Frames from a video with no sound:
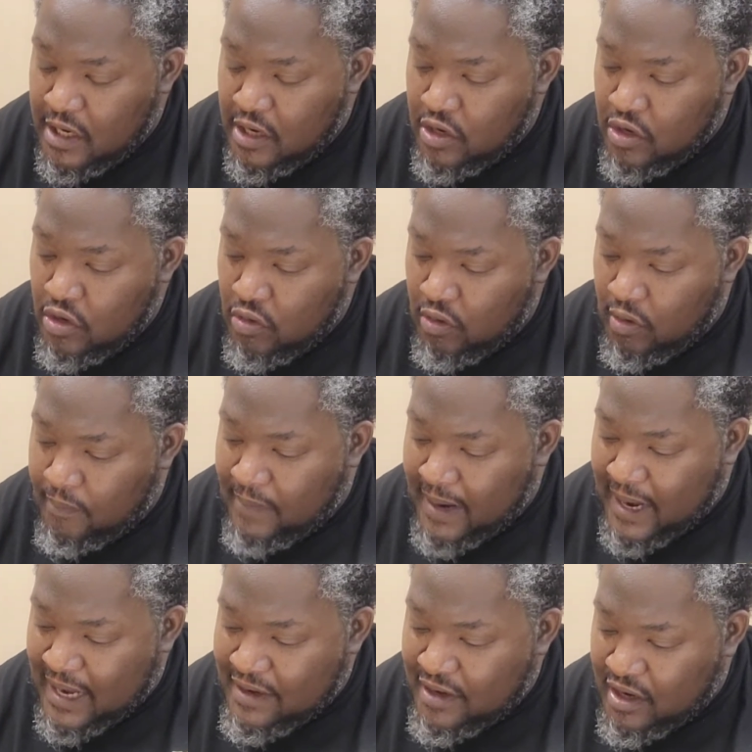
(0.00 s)
Nor
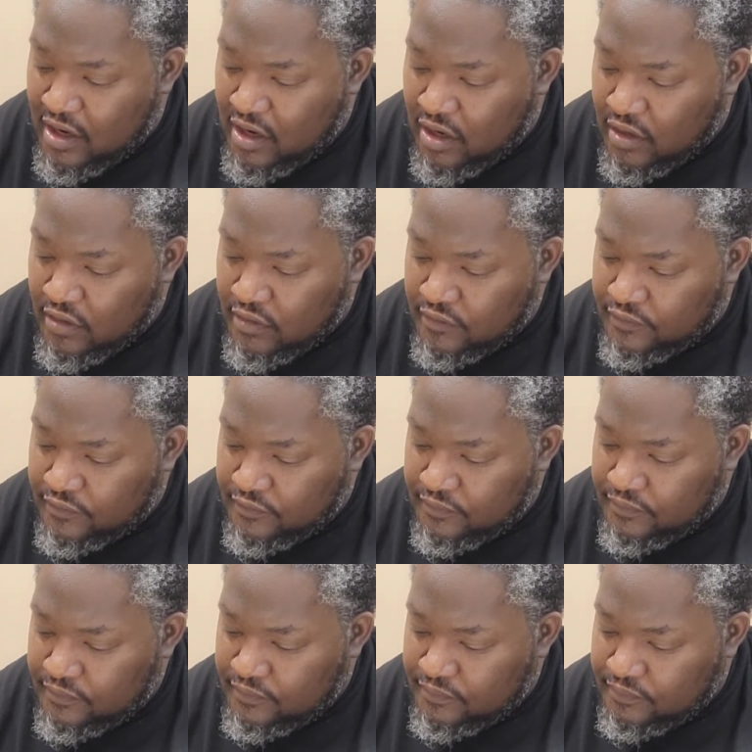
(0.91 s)
by the earth,
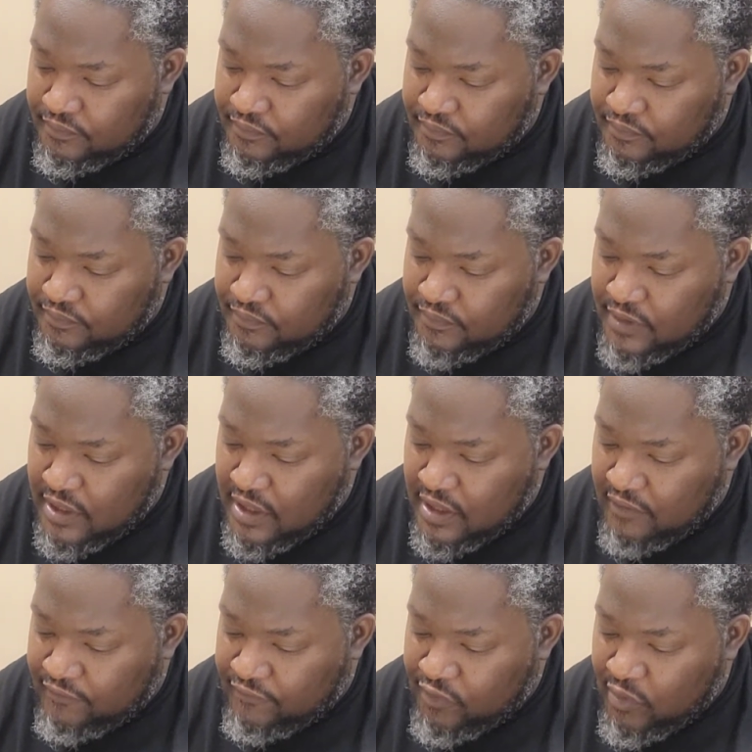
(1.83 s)

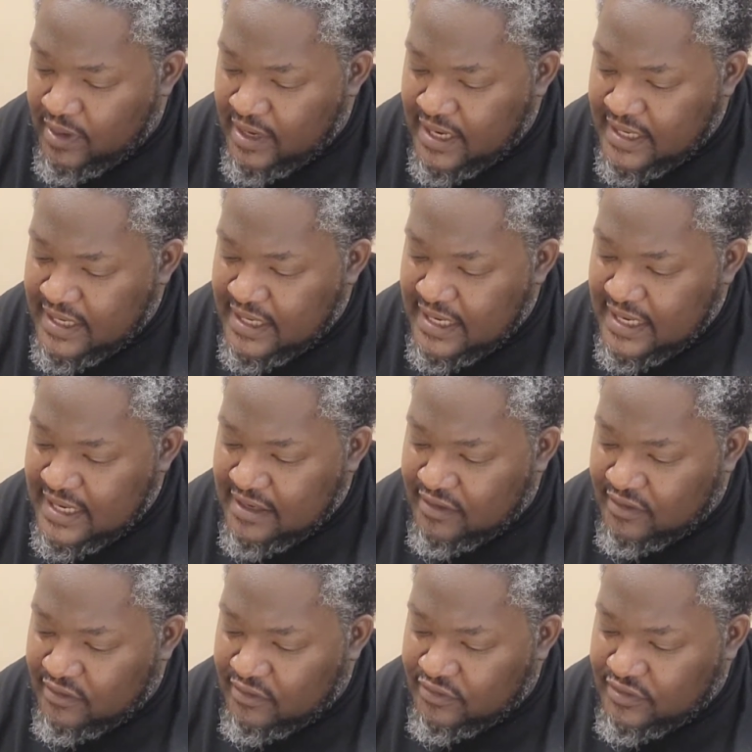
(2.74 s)
for it
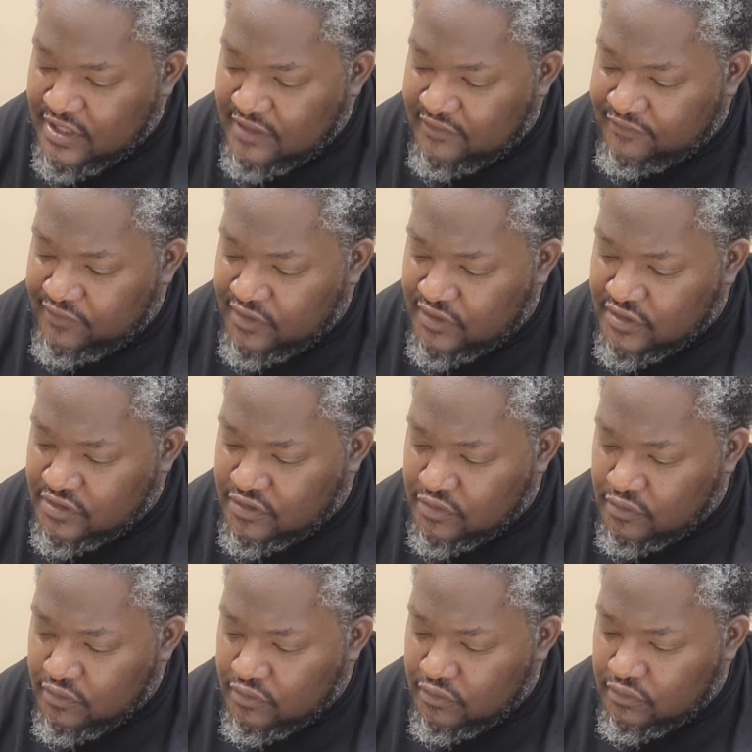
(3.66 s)
is his
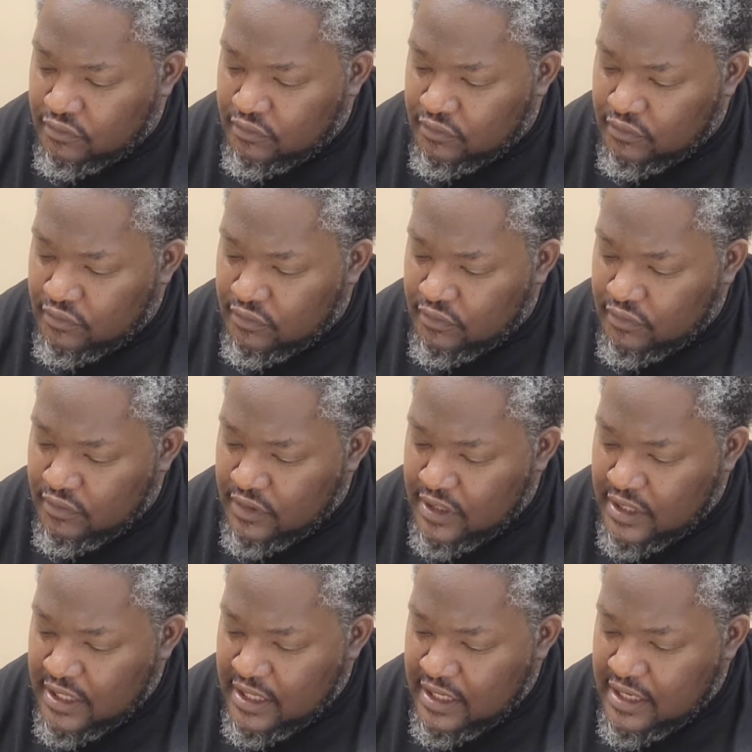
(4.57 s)
footstool,
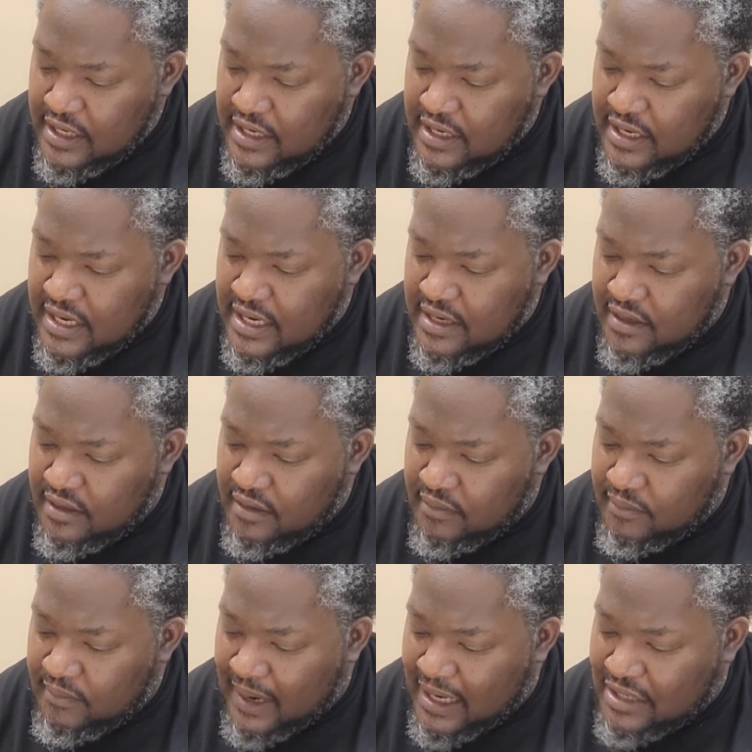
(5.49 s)
neither
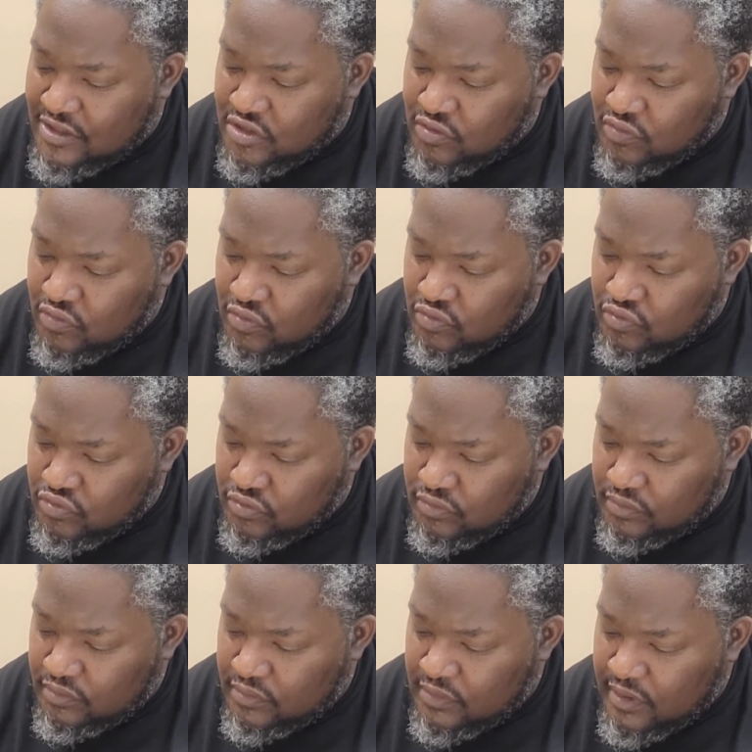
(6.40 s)
by
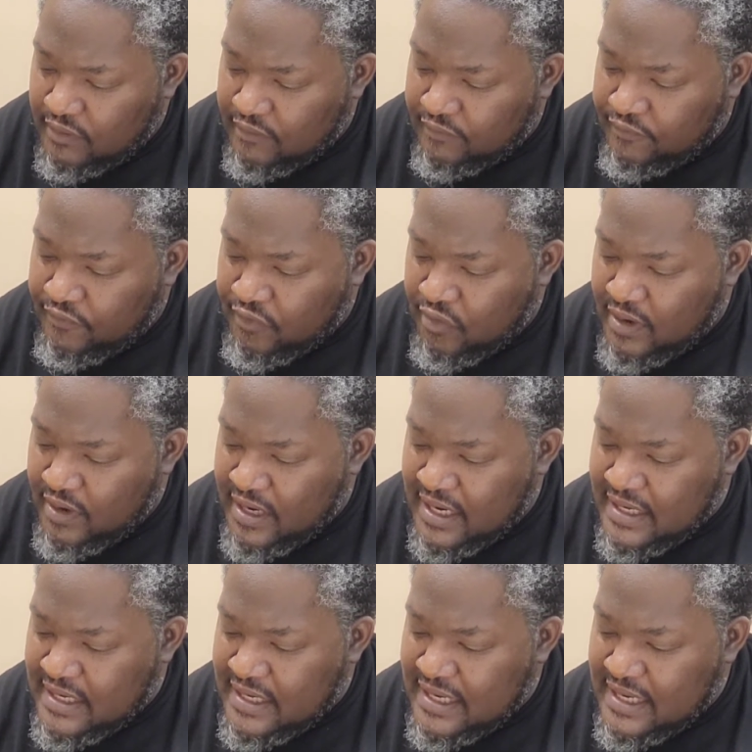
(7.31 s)
Jerusalem, for
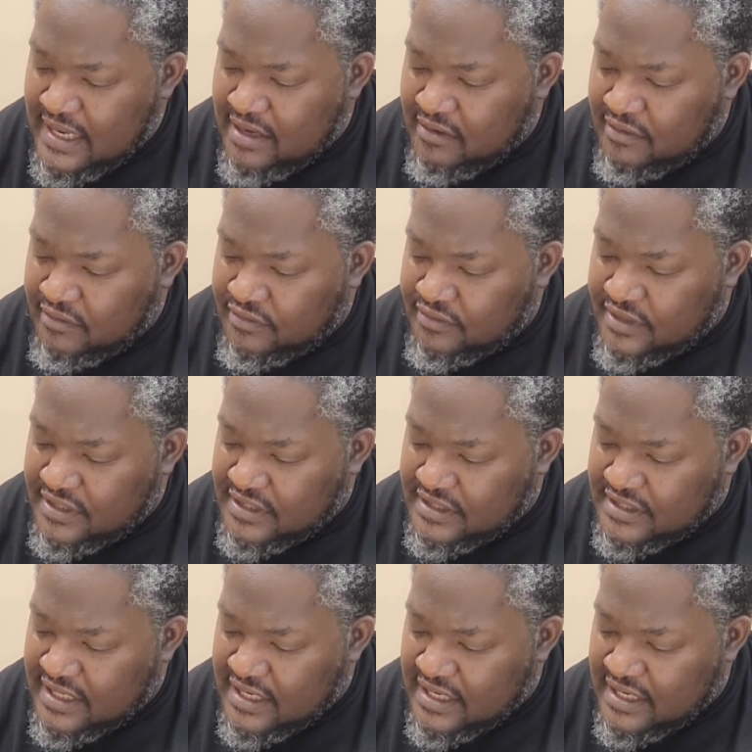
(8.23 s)
it is the
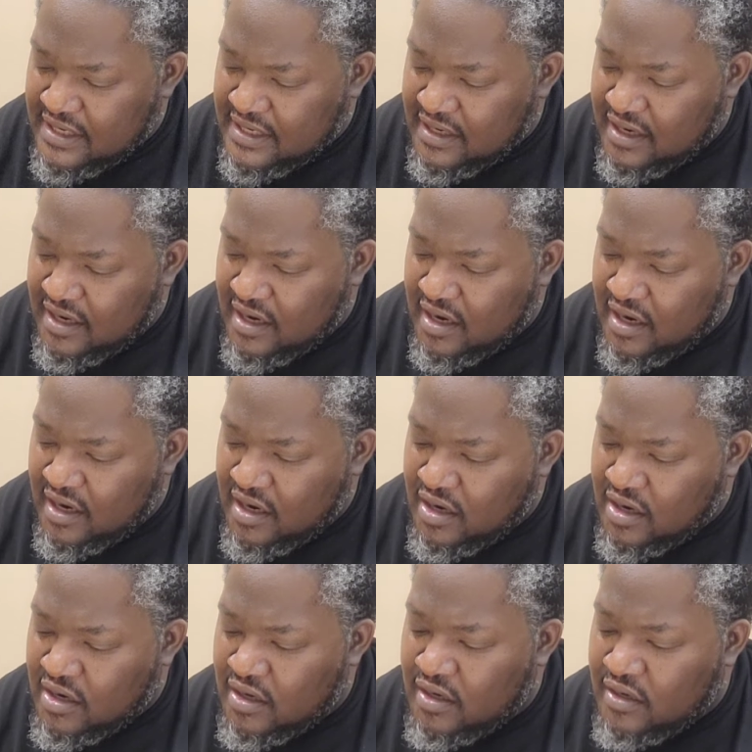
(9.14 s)
city
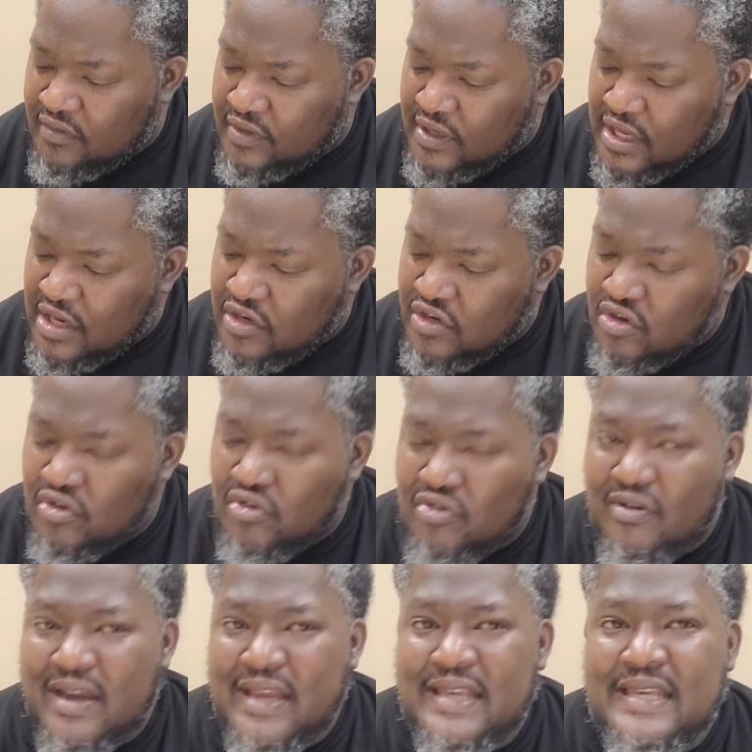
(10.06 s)
of the
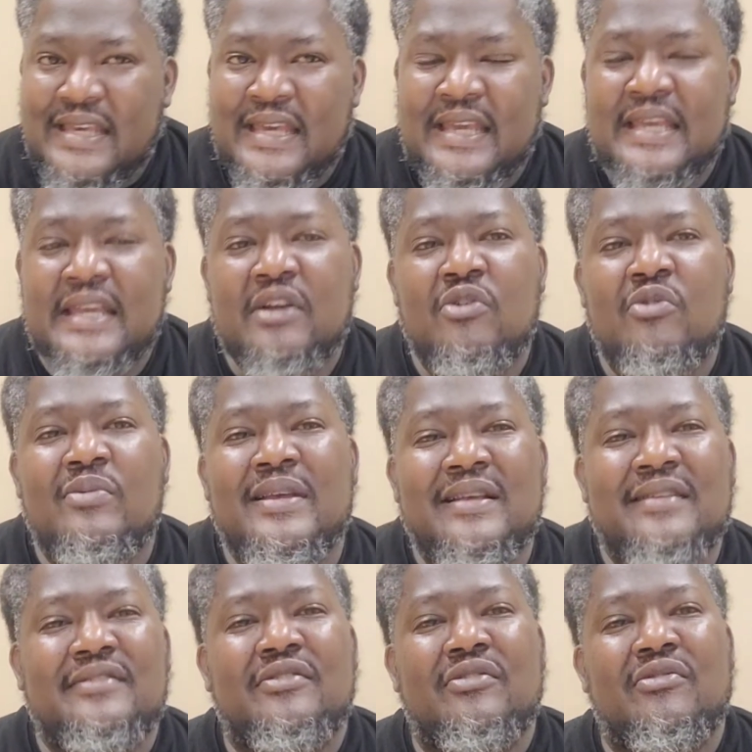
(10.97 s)
great king. Who
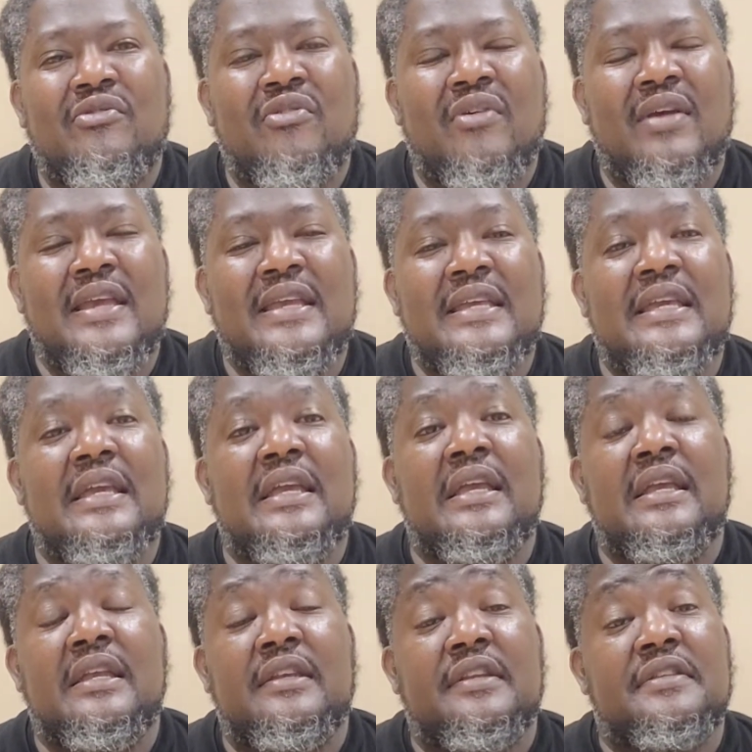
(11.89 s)
is the great
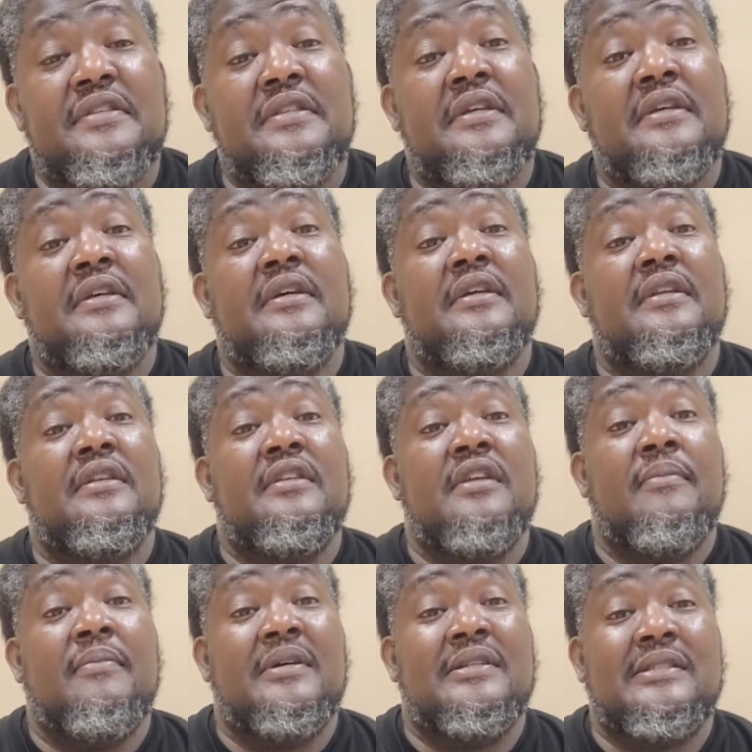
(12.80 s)
king? The Son,
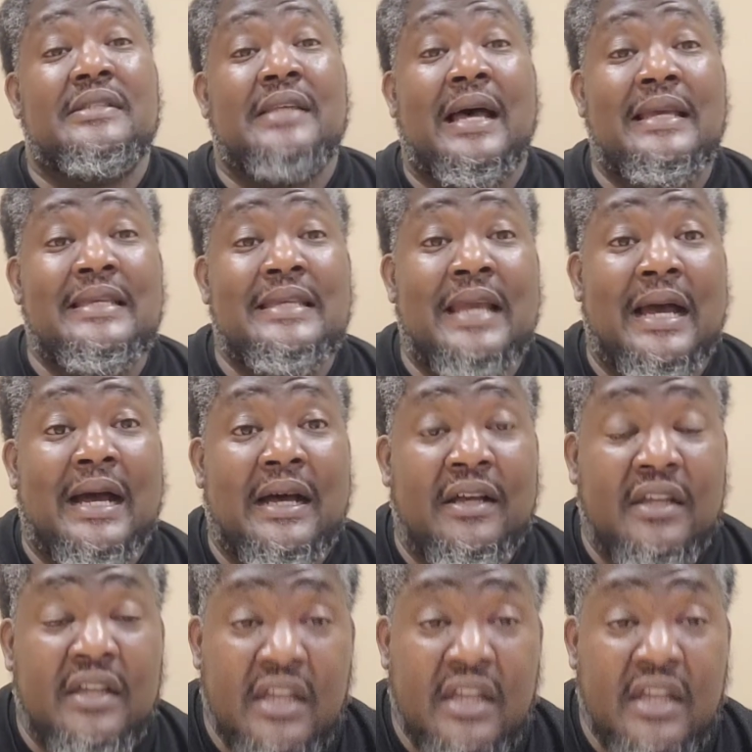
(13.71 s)
the Messiah,